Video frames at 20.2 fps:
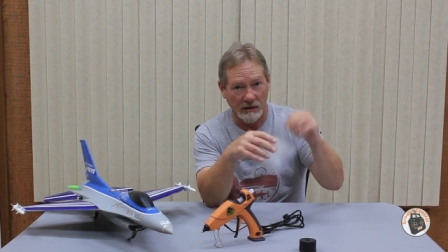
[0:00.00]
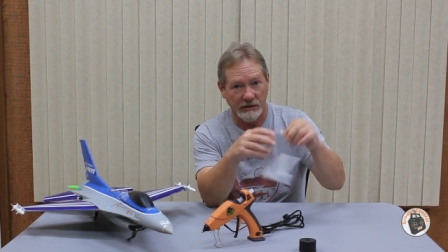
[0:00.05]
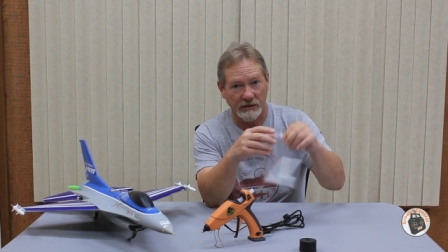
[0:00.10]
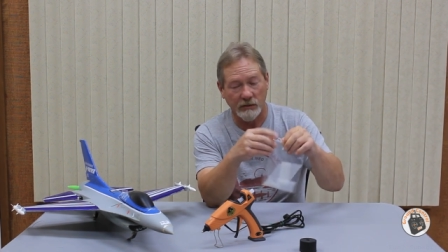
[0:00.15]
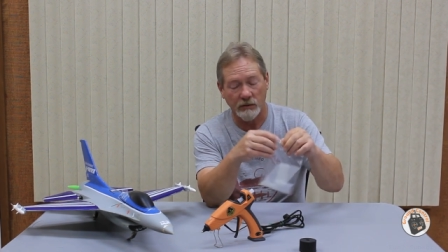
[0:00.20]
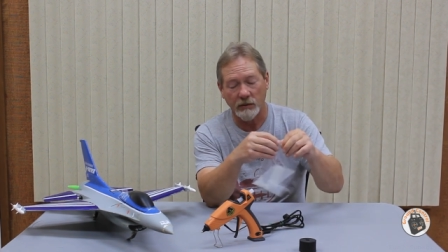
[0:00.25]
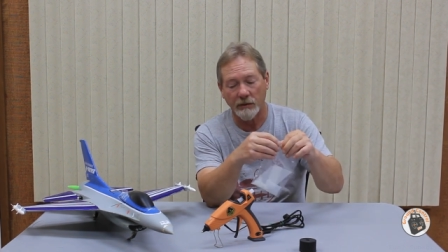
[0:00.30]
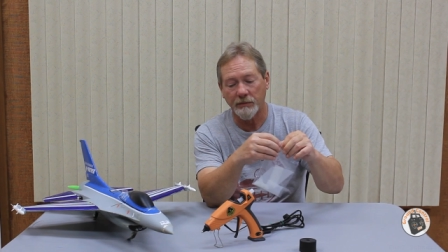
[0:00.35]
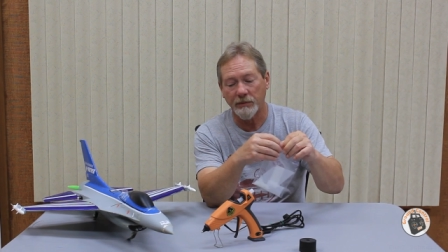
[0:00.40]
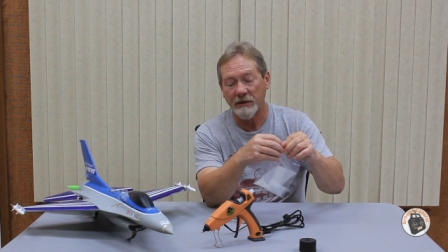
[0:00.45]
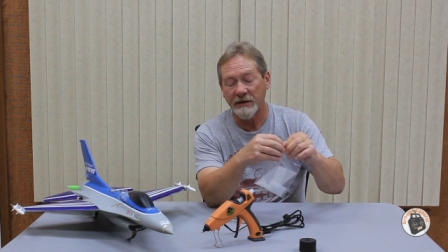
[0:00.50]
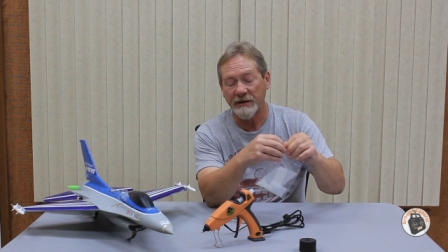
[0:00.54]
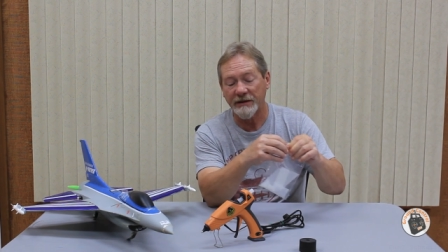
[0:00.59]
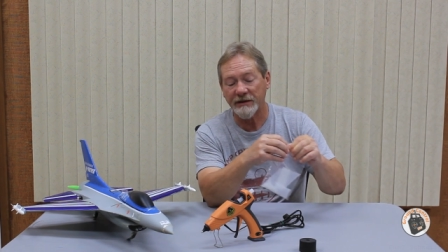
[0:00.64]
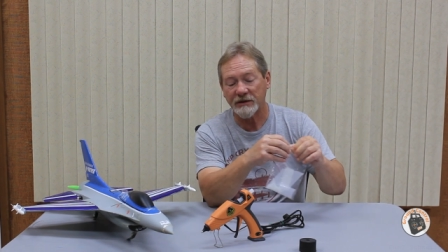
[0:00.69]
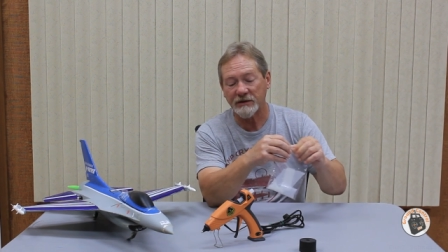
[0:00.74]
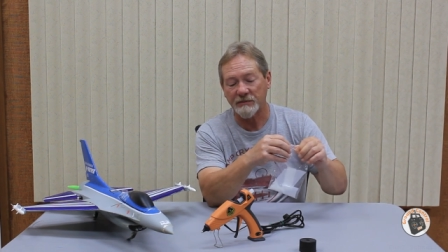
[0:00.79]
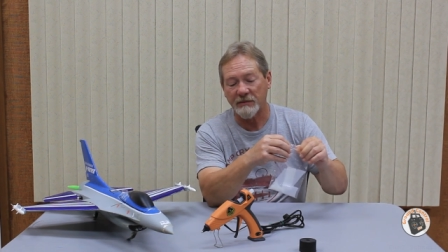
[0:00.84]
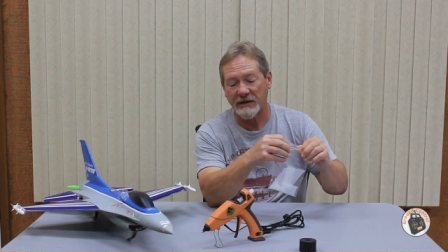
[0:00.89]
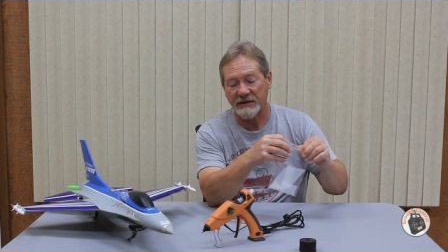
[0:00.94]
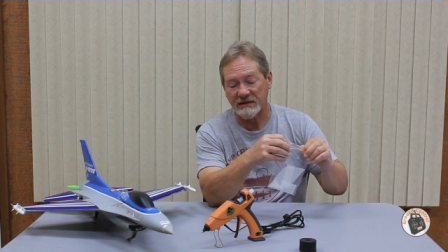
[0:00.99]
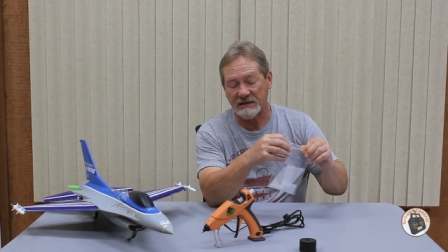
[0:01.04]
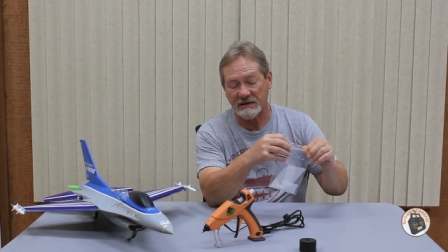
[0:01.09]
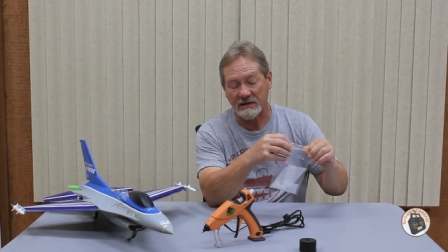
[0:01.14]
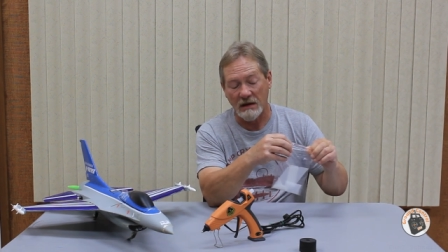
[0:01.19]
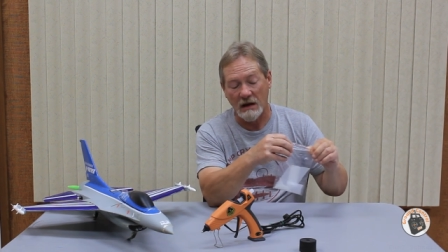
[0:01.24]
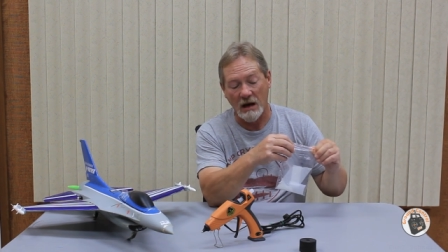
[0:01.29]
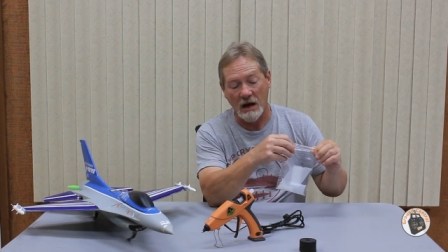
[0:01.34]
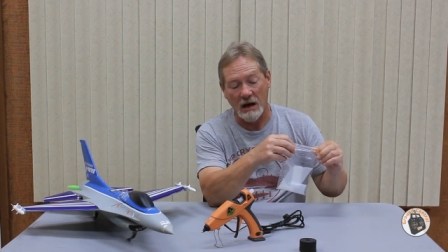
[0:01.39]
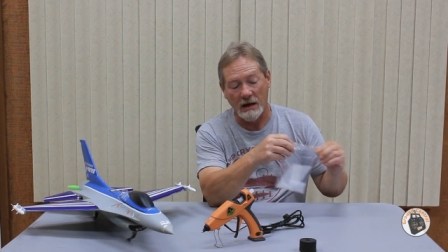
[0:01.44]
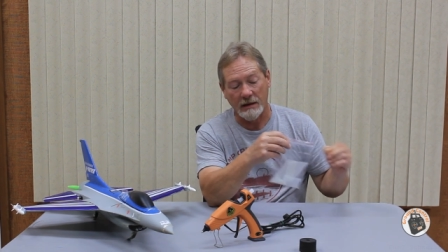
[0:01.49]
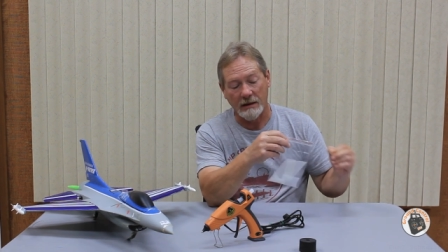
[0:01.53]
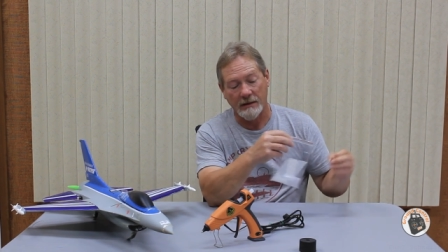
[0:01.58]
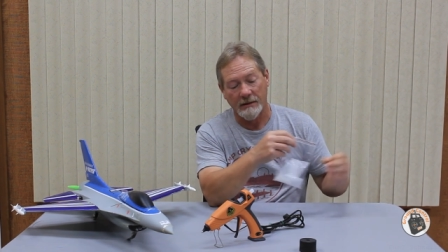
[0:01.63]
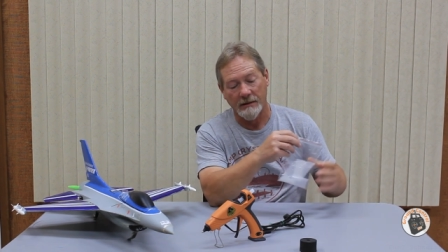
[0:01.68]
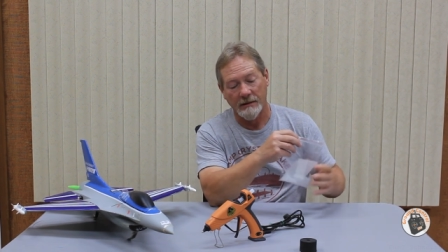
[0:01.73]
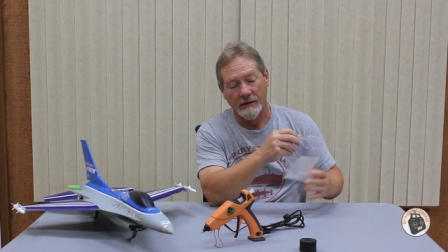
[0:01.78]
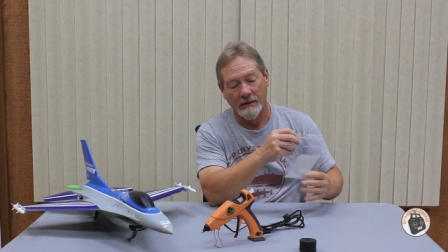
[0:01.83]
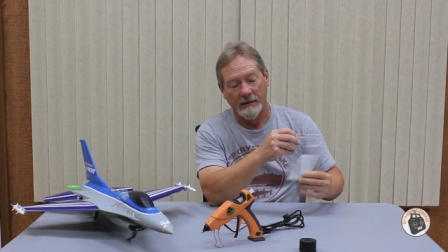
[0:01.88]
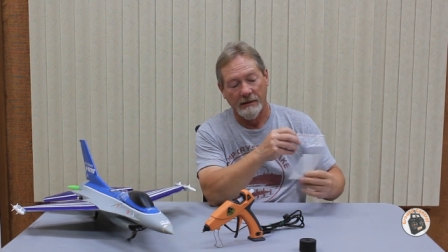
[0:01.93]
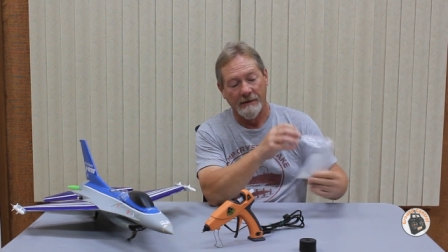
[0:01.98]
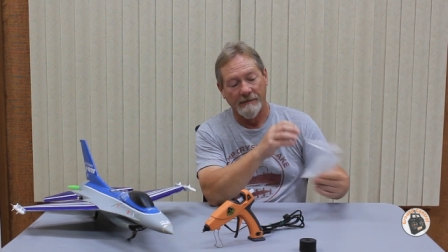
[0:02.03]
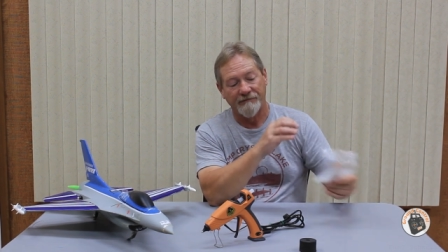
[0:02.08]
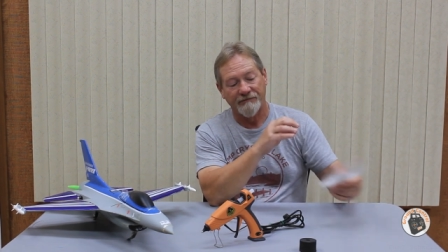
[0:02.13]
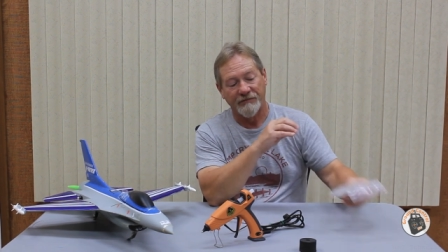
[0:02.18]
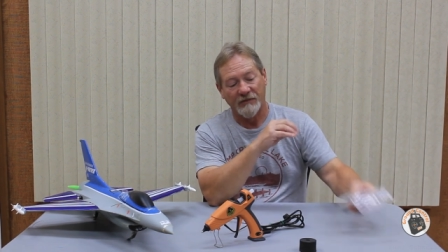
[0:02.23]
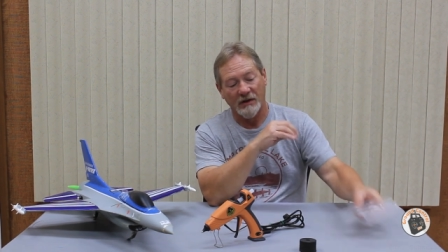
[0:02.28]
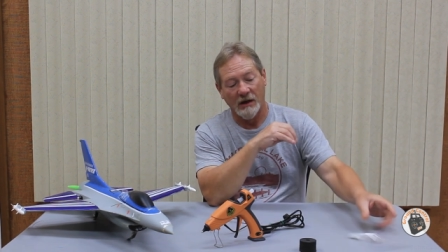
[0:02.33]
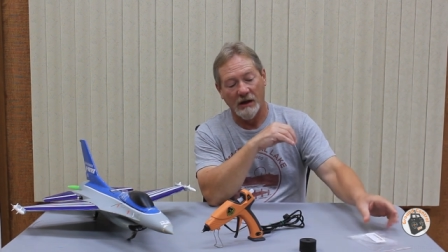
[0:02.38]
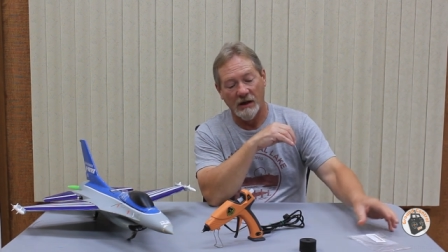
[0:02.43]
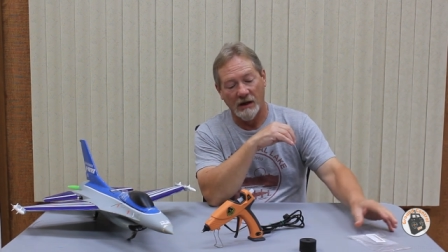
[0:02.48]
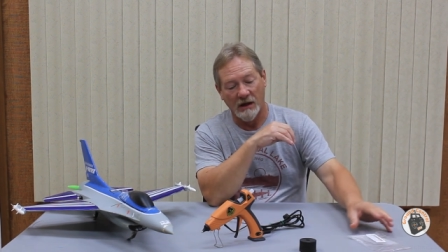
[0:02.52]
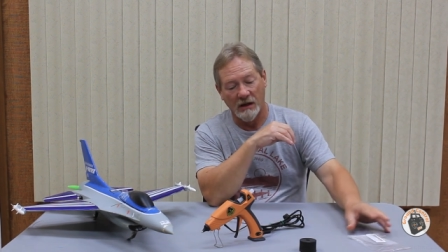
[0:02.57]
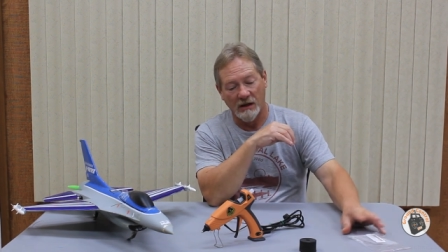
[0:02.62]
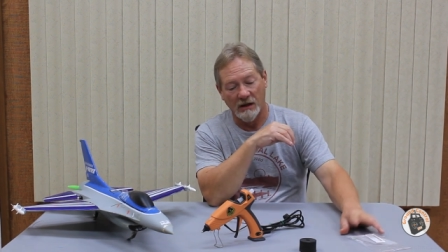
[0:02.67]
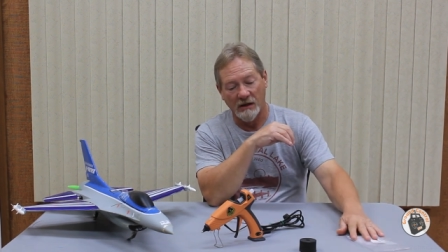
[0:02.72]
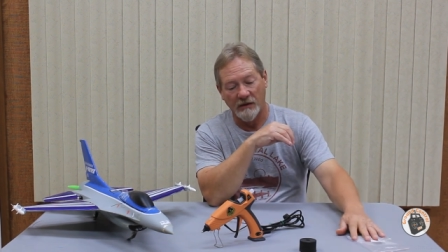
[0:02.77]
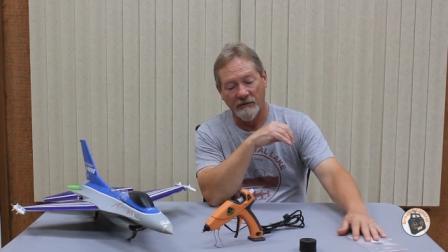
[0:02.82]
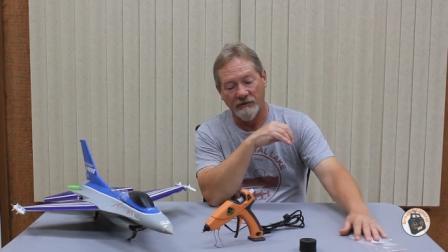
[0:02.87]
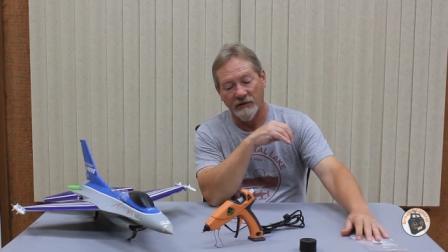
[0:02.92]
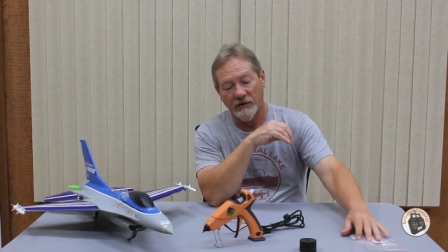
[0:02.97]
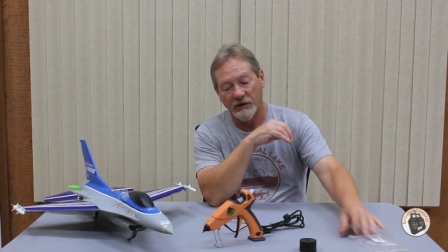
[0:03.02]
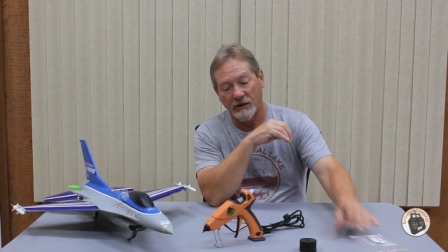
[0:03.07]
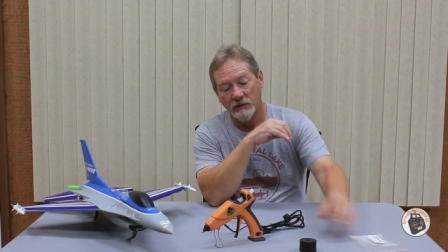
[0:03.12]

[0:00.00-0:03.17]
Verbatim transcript: to replenish my stock. The